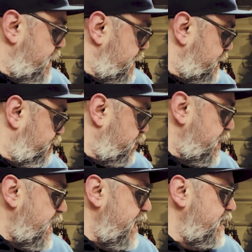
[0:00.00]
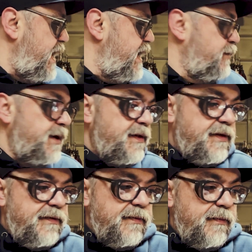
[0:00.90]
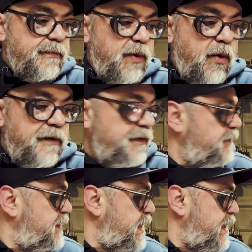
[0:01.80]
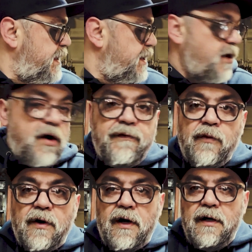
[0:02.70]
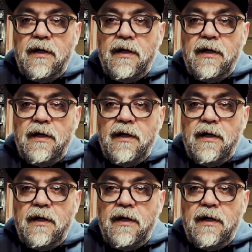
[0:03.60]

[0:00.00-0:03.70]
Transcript: it's pretty head to head with Pour 15 and R4.